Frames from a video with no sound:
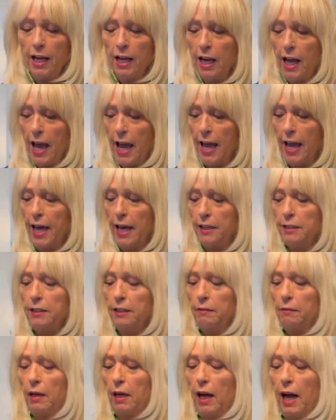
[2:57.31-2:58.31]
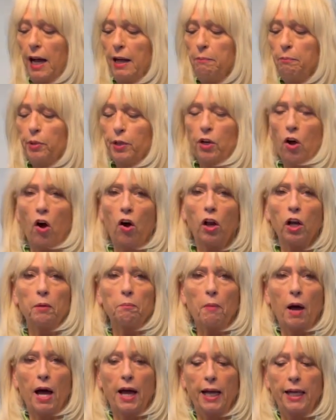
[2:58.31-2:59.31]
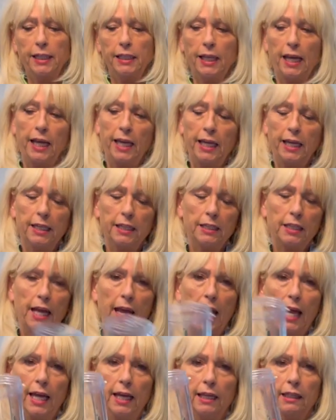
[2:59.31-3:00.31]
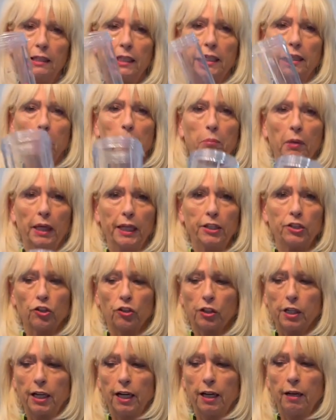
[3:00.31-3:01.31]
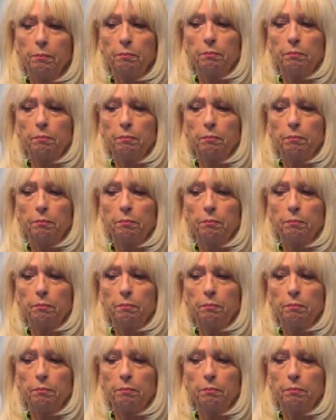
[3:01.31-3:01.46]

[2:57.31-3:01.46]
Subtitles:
And I put all of mine in a little blender cup.